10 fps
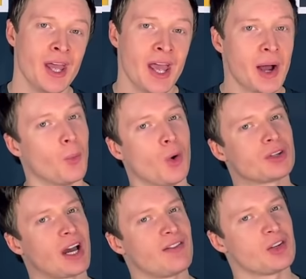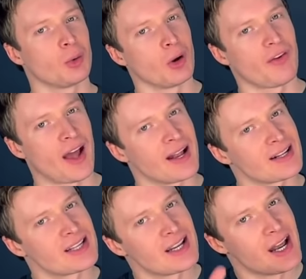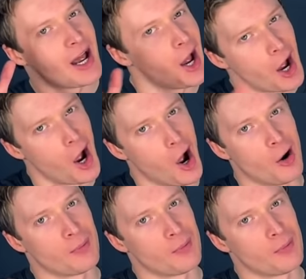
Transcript: And we'll dive into all of that up